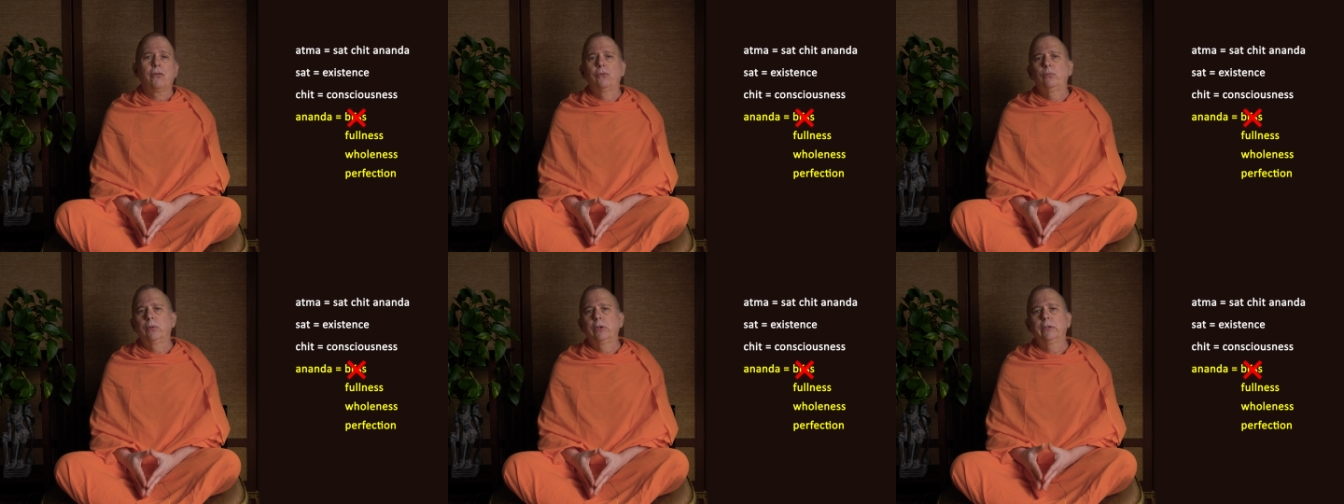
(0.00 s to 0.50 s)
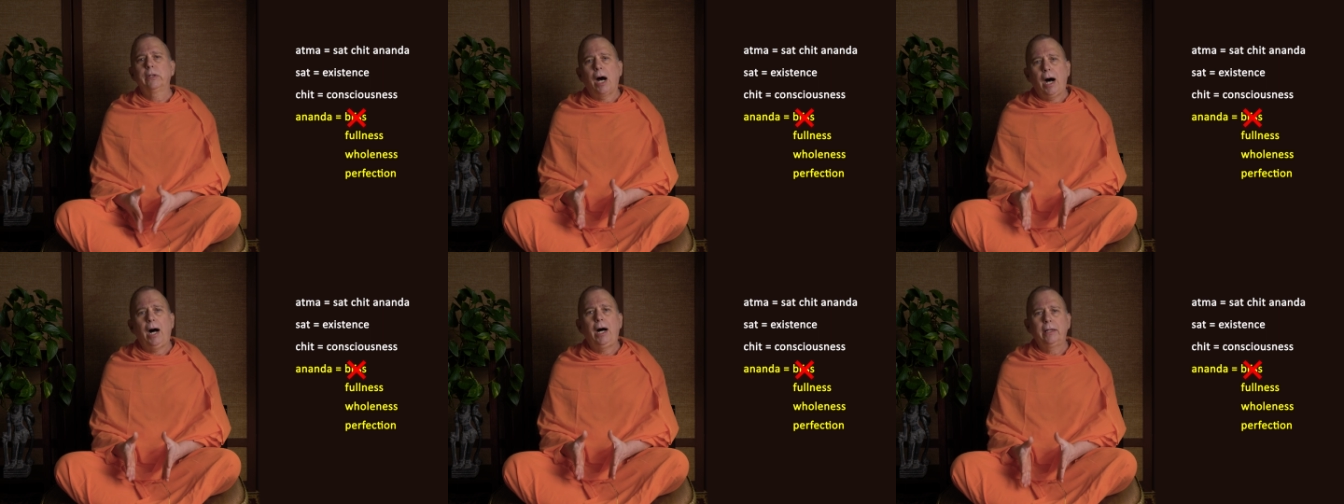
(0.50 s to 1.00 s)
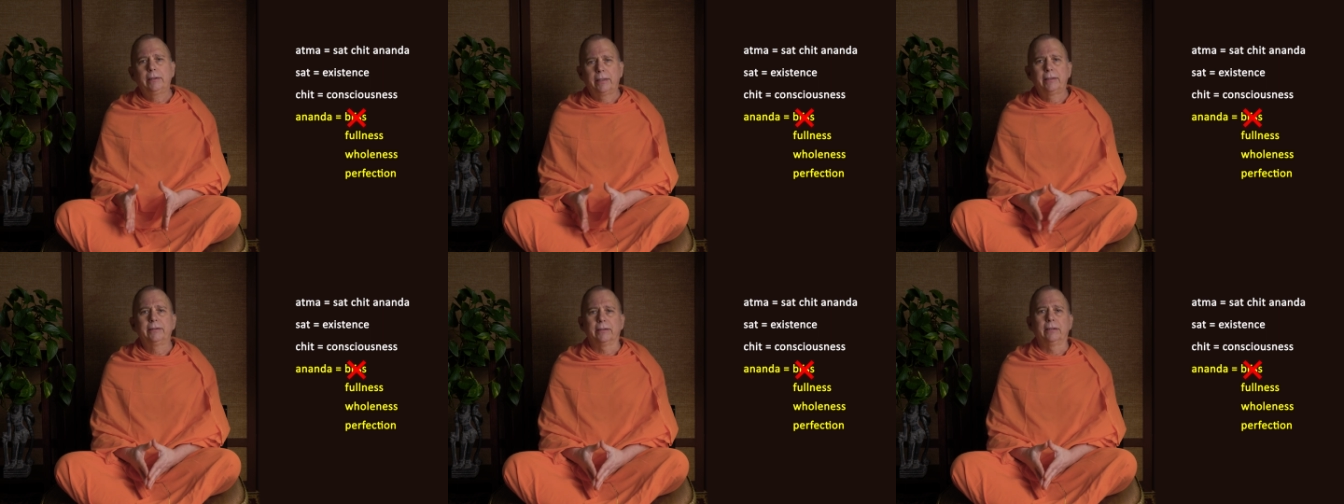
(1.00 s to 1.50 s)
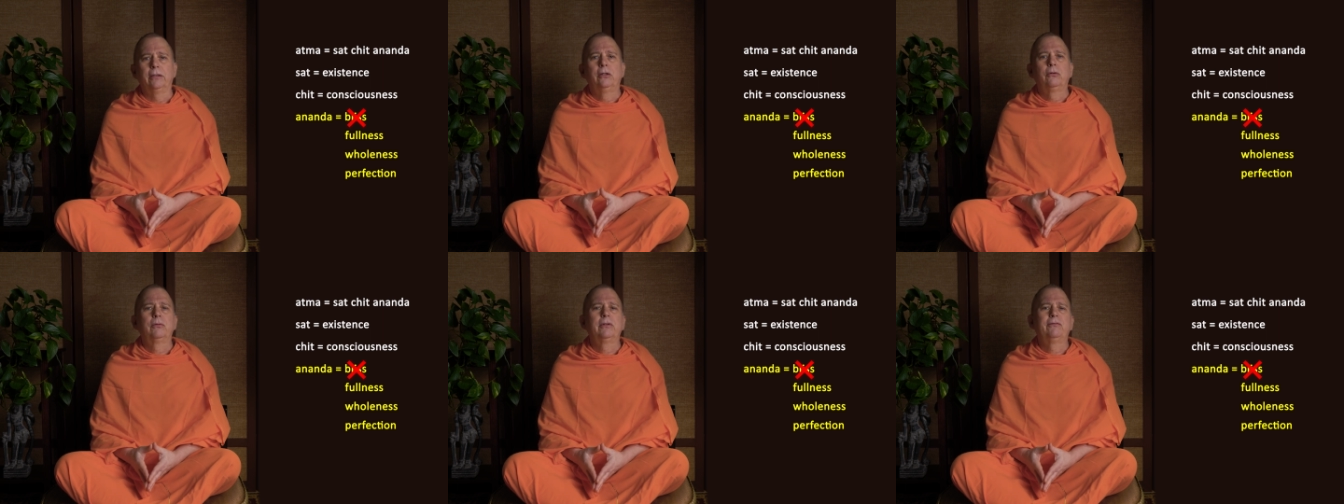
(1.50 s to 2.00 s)
The word Ananda
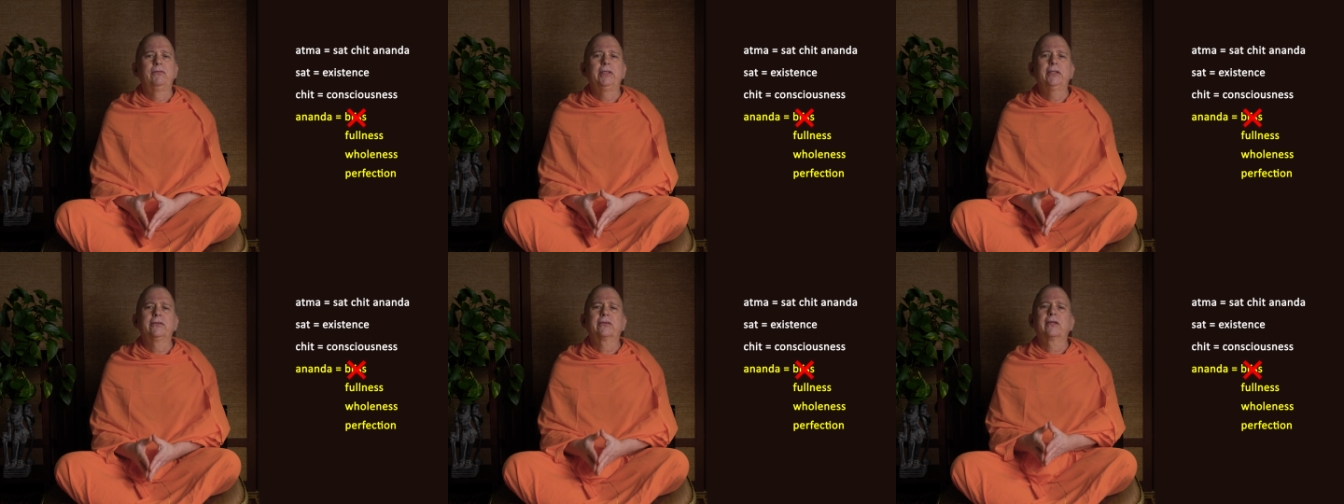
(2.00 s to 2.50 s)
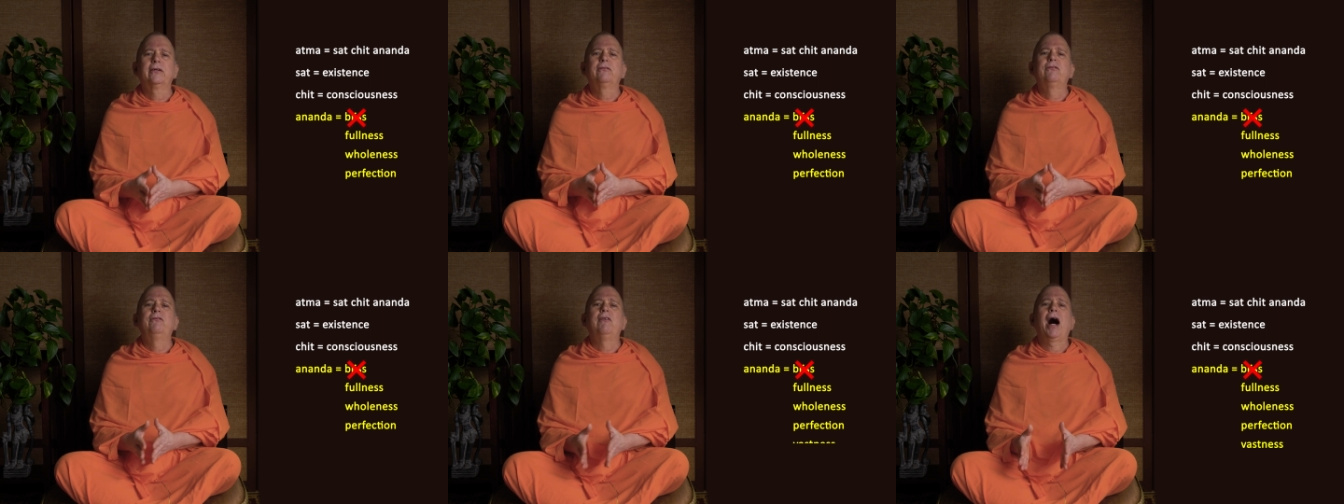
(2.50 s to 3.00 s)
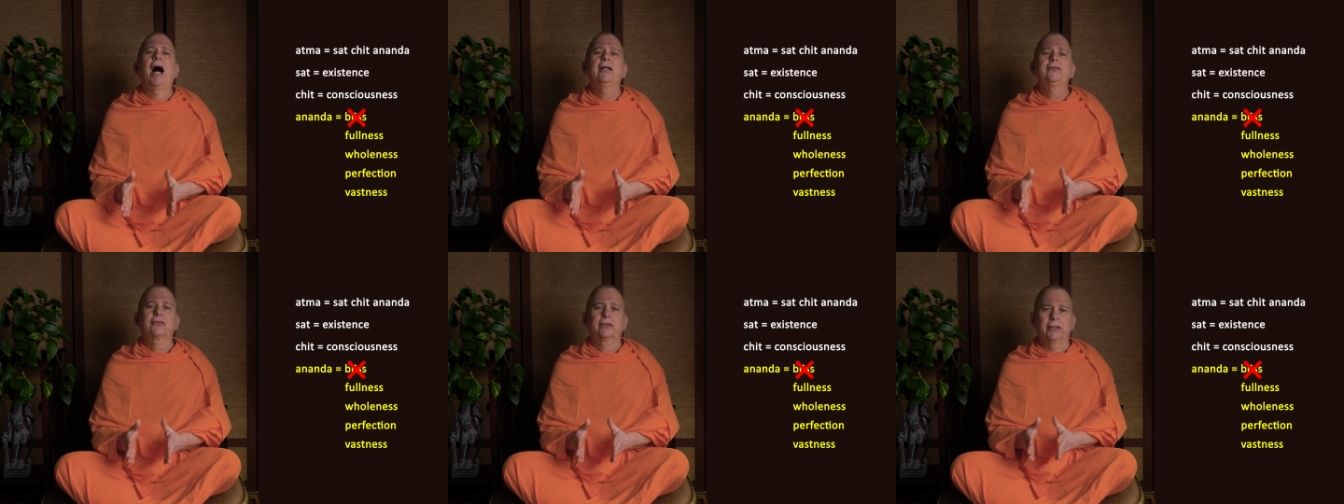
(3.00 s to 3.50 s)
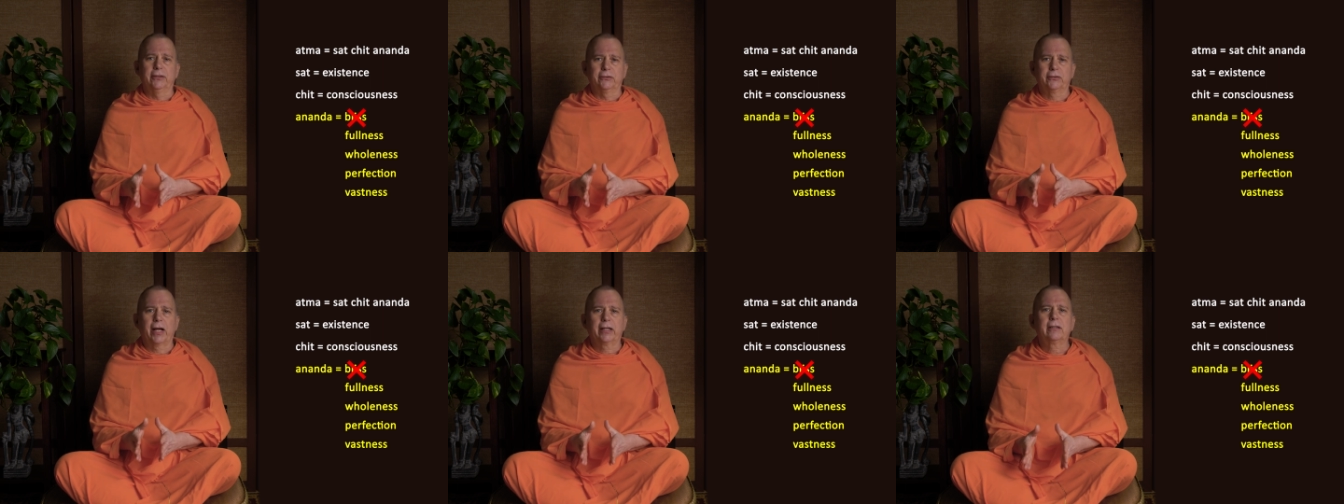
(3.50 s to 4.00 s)
reveals the
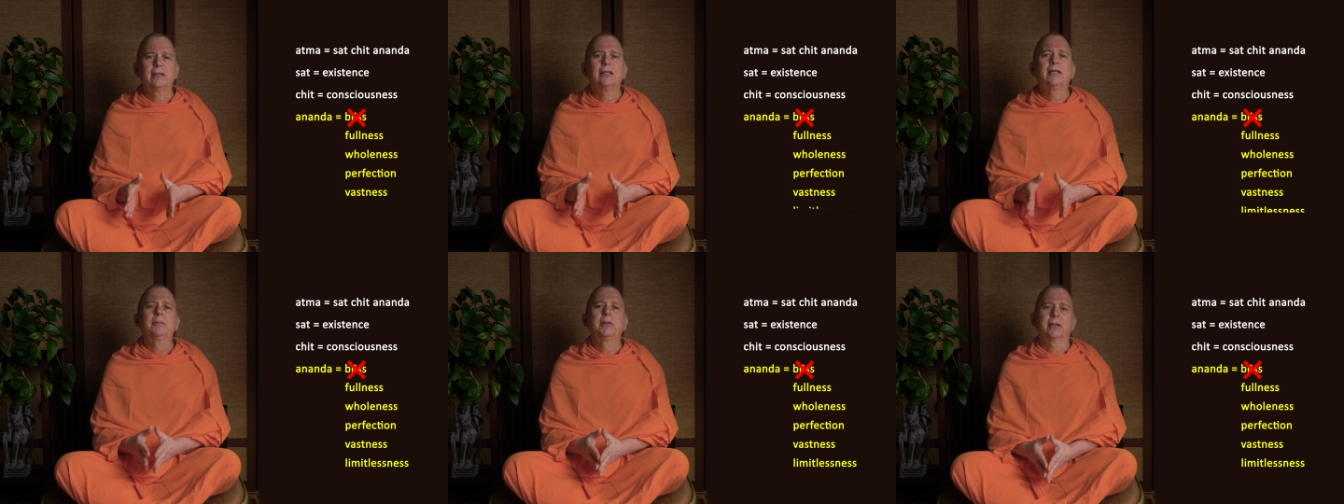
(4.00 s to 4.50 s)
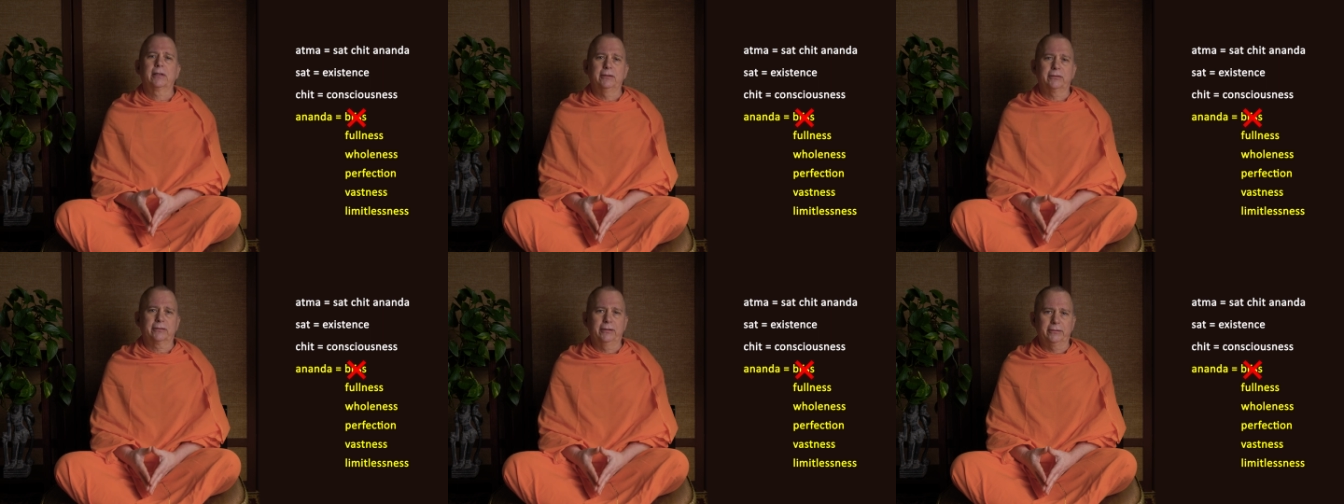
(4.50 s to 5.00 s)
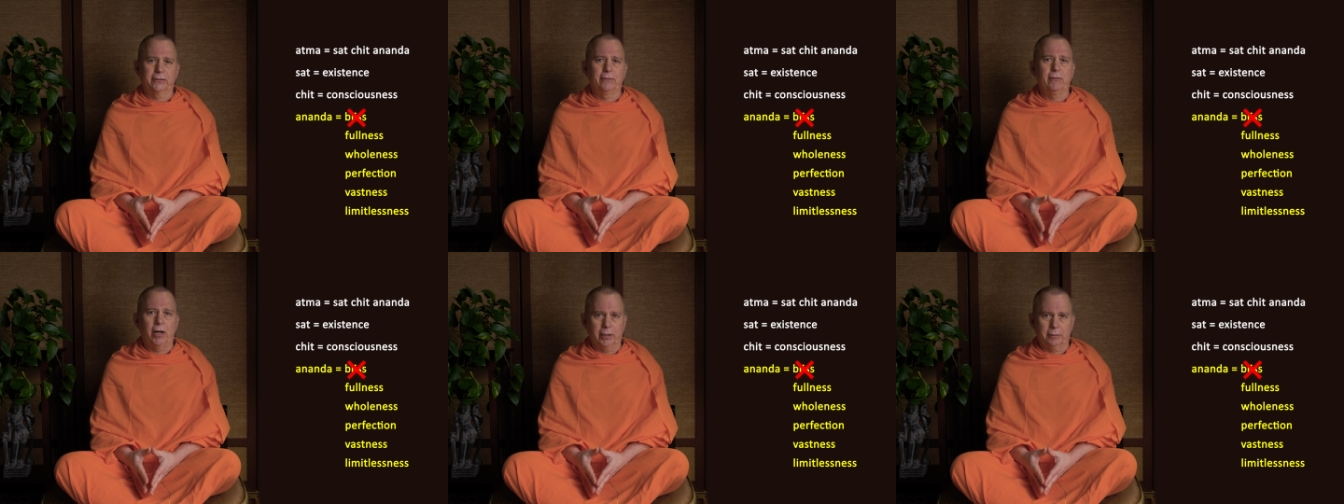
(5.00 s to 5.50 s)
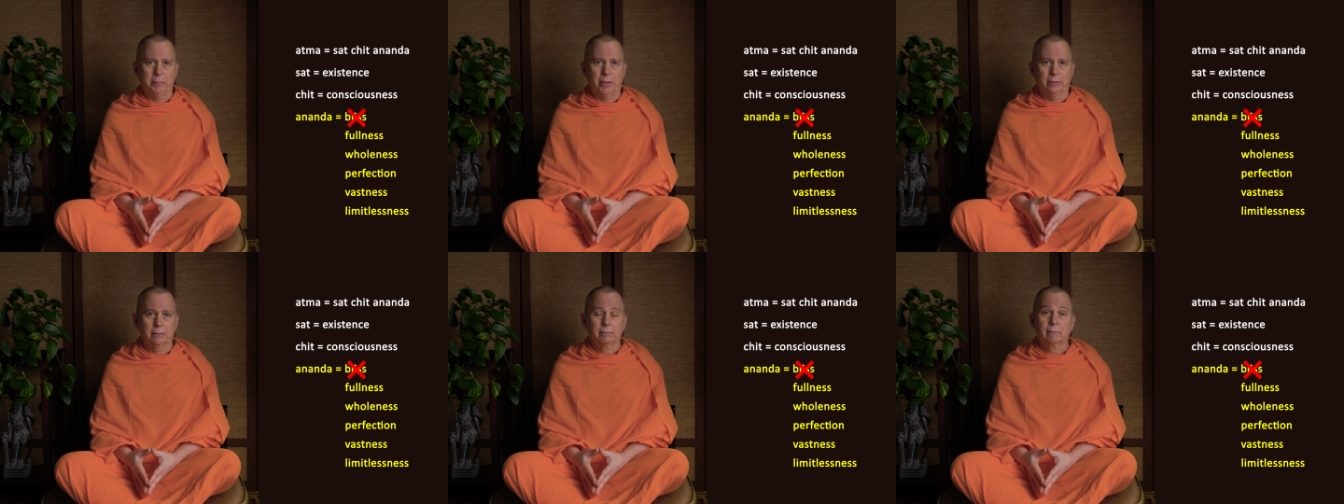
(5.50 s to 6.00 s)
vastness and limitlessness of
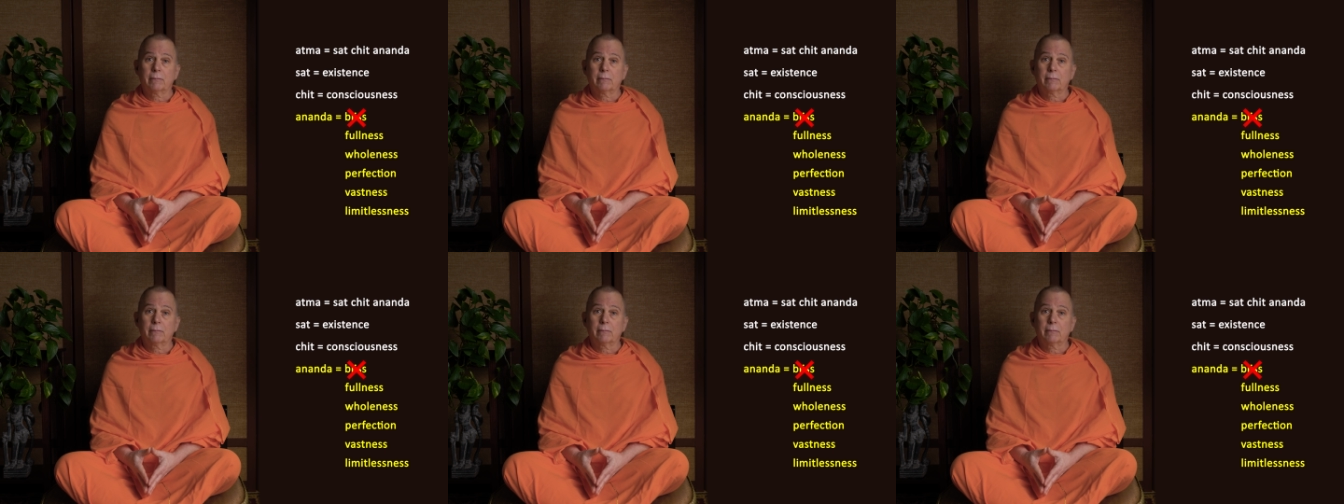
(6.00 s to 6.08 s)
Atma.